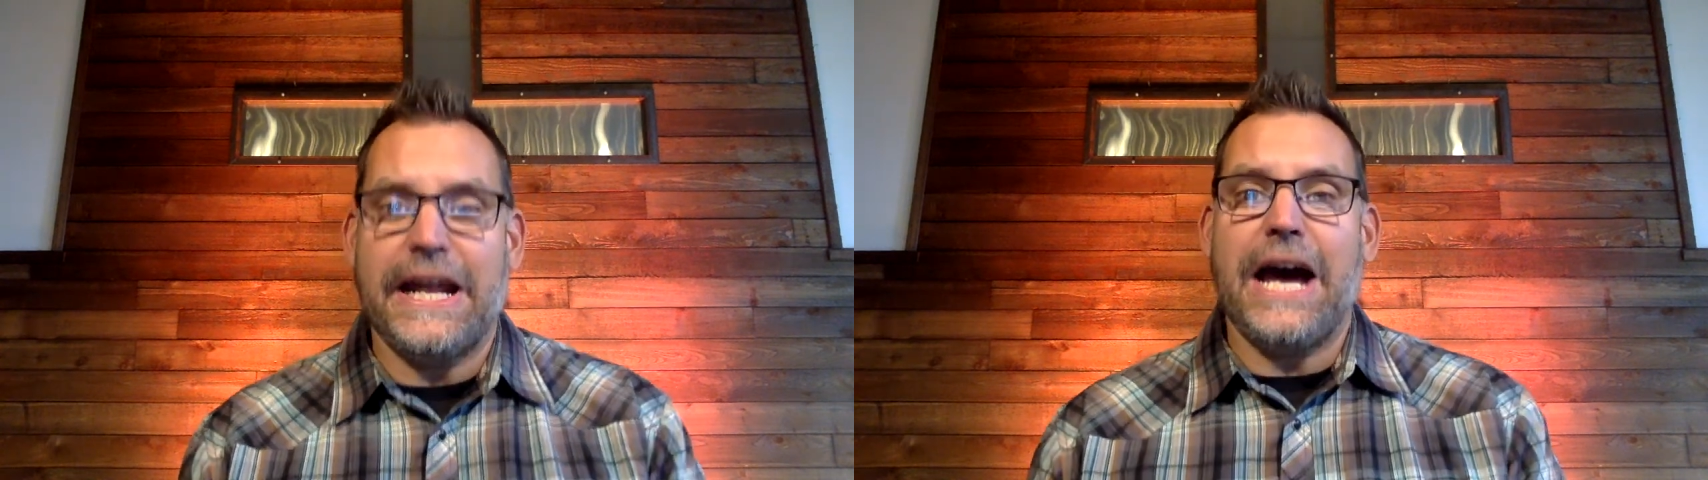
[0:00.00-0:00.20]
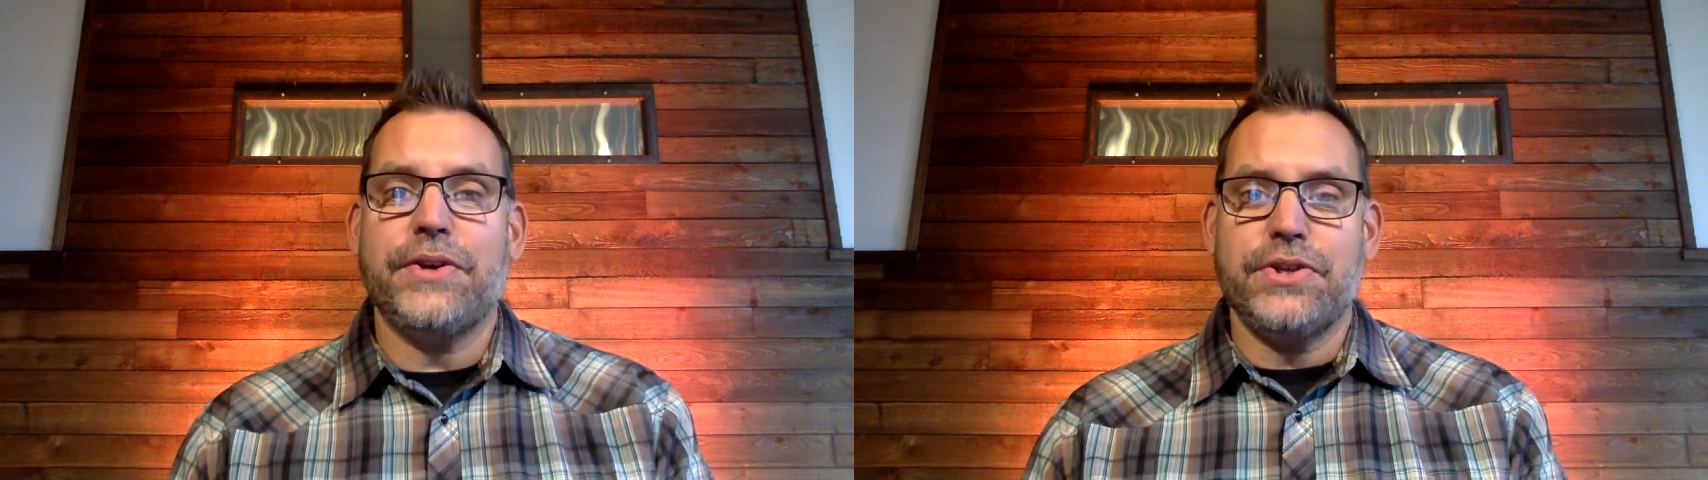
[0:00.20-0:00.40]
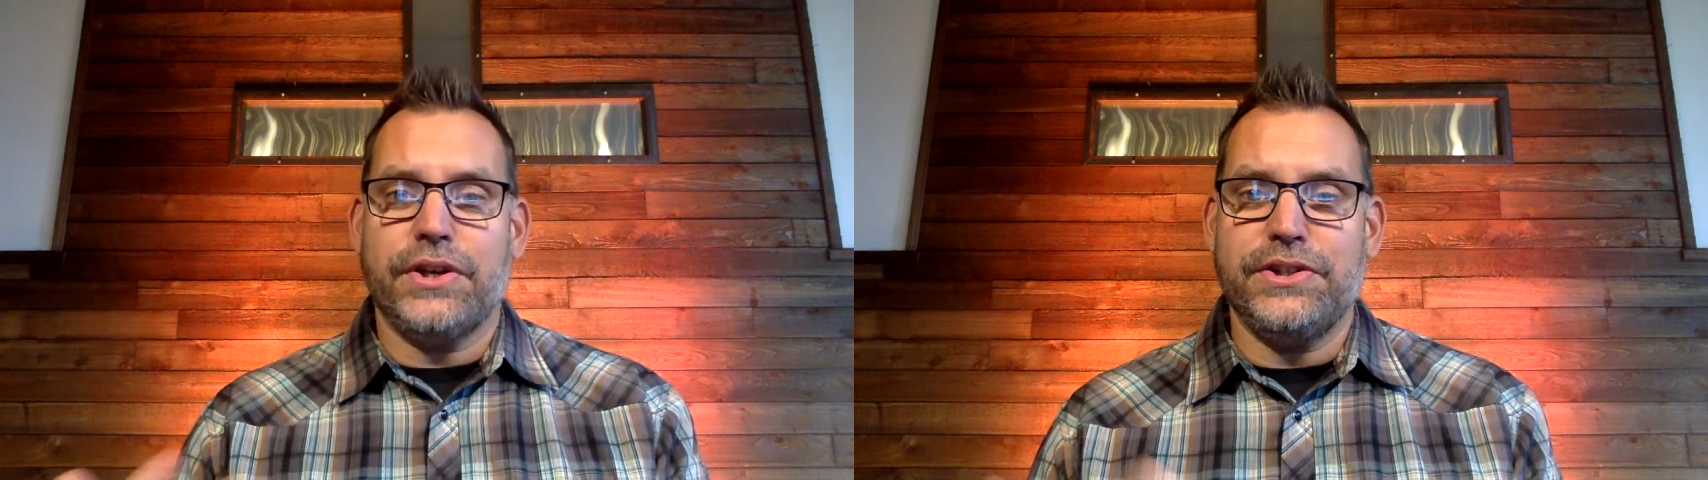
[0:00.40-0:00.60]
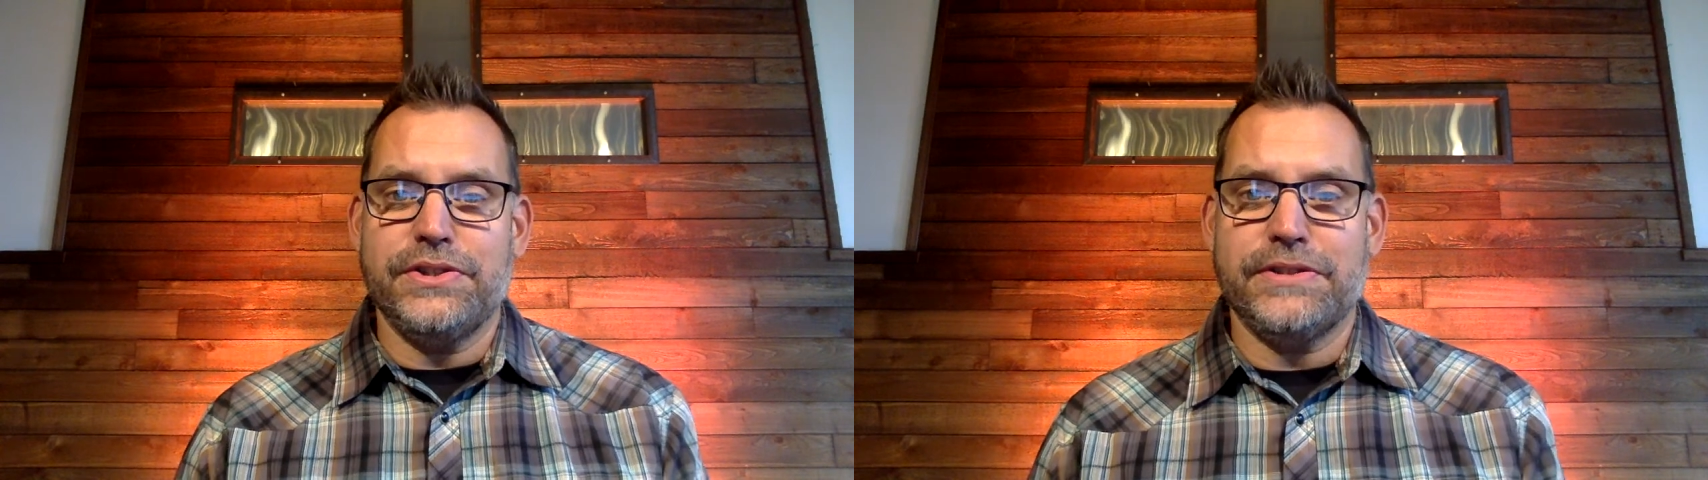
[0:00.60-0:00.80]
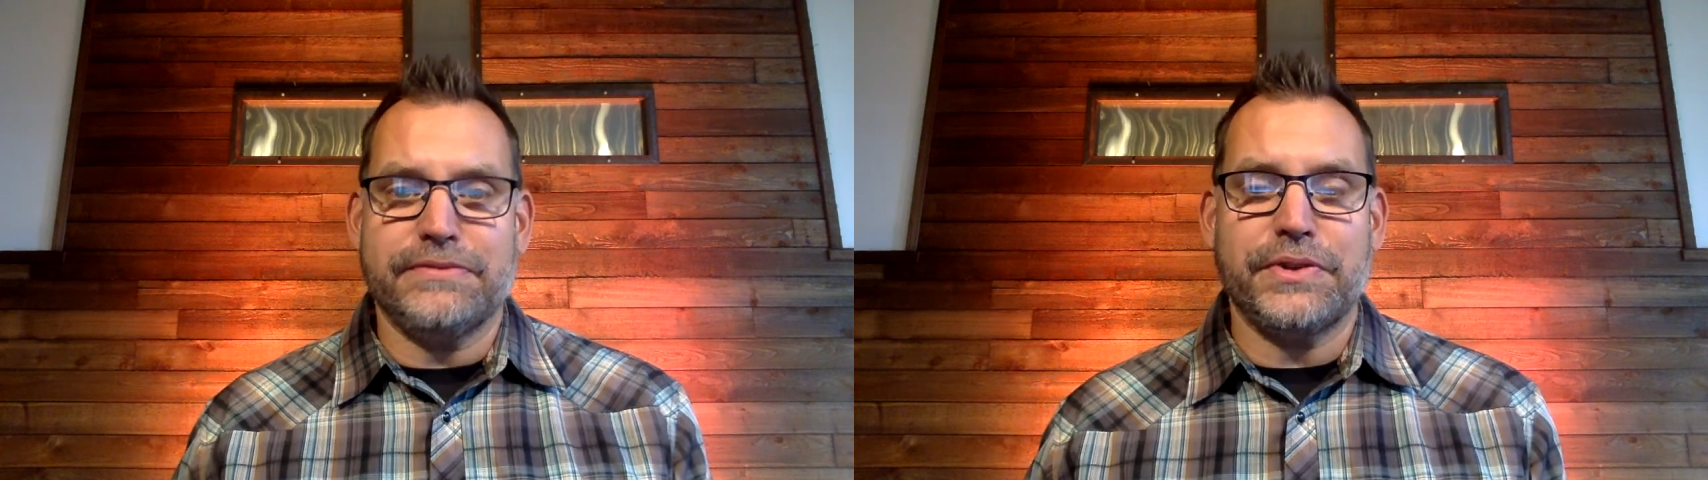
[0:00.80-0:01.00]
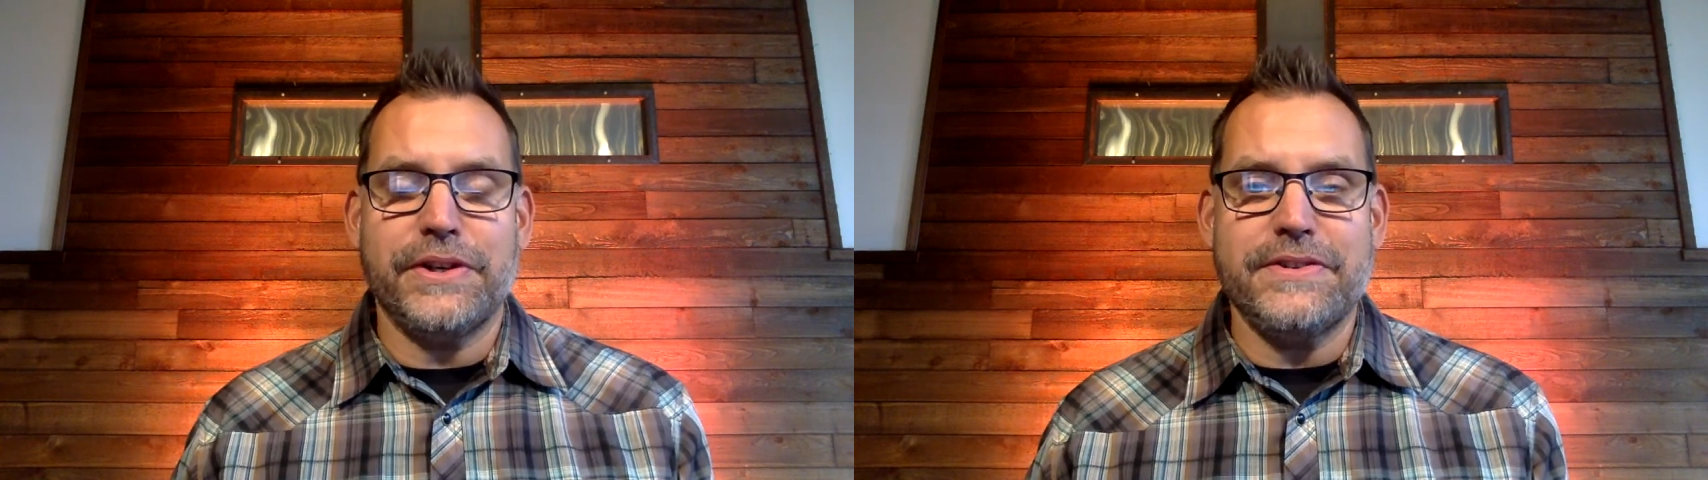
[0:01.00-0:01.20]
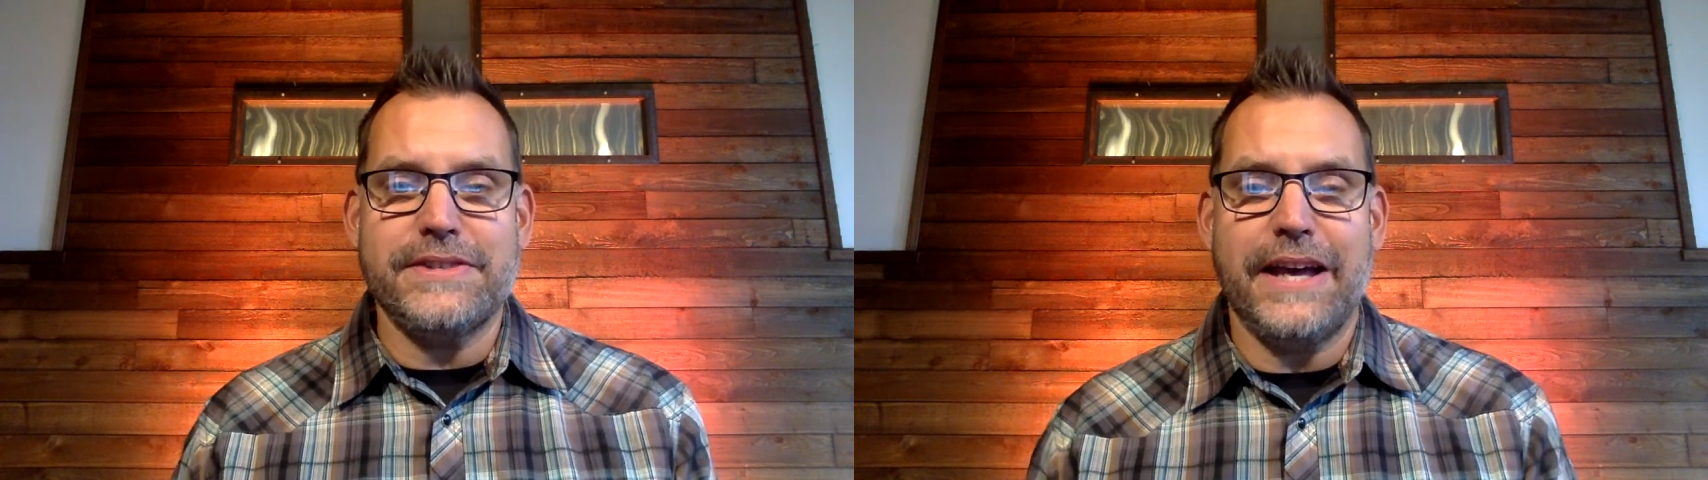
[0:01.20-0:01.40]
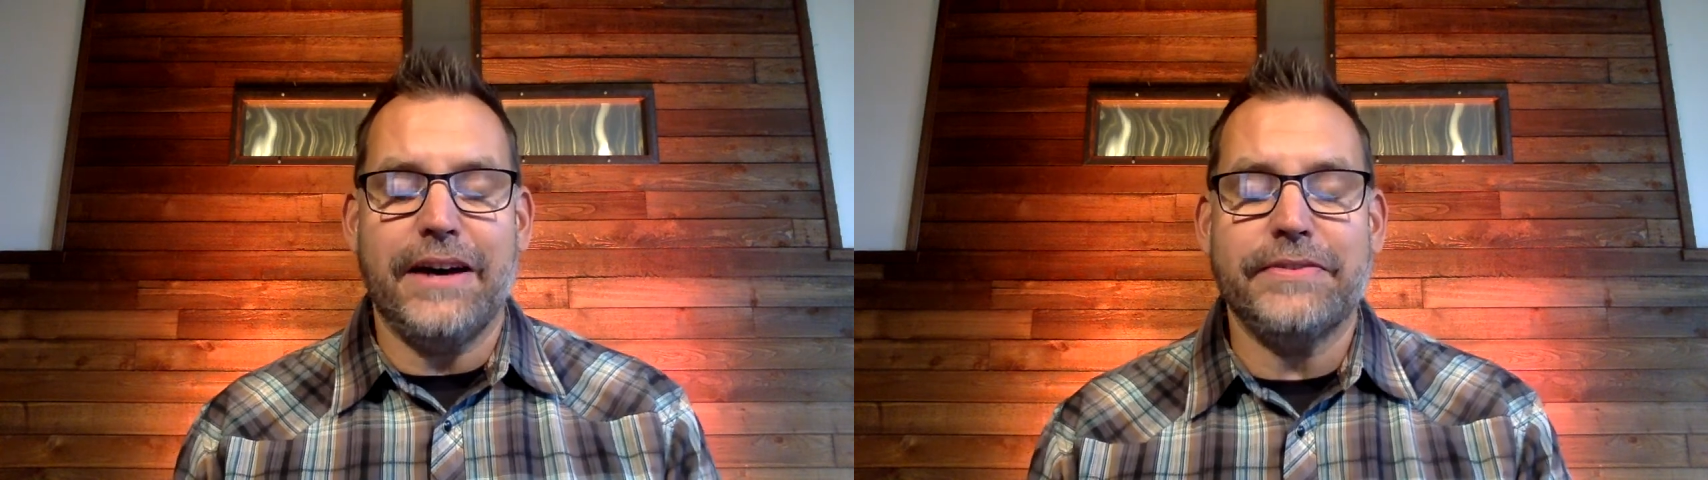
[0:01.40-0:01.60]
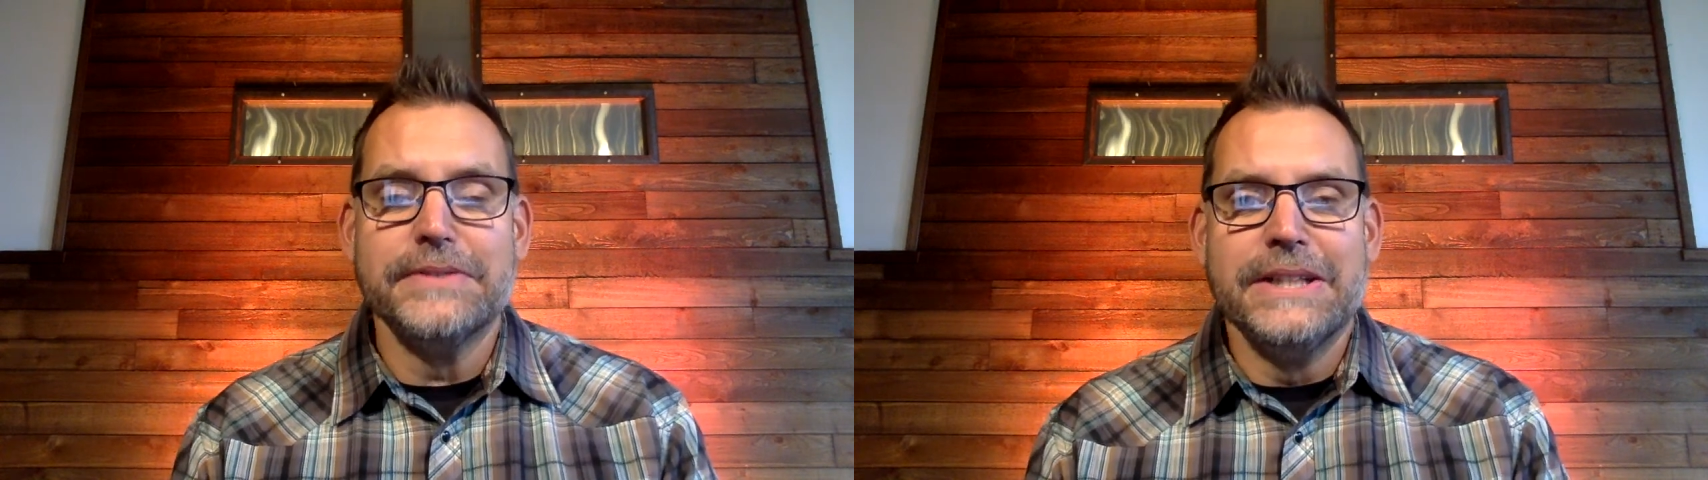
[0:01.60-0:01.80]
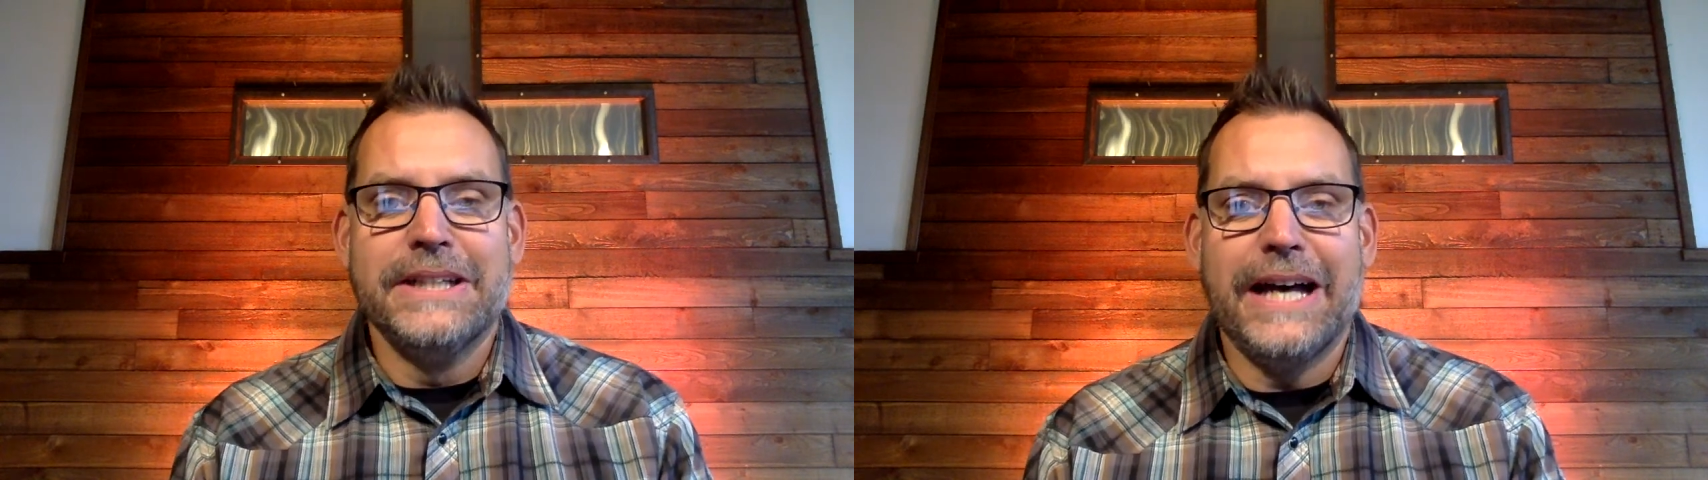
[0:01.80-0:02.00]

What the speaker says: how you can use them for yourself.